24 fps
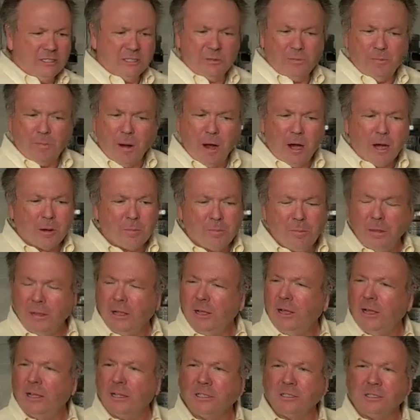spark
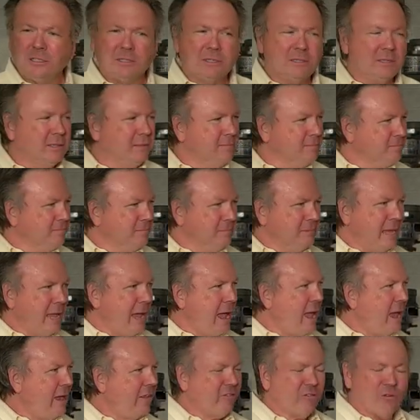plugs,
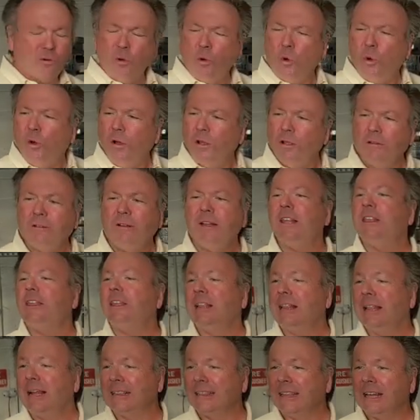gas or oil or
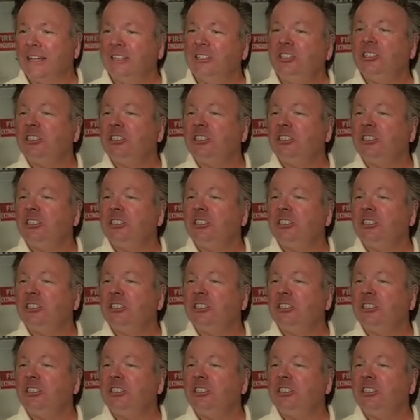anything like that.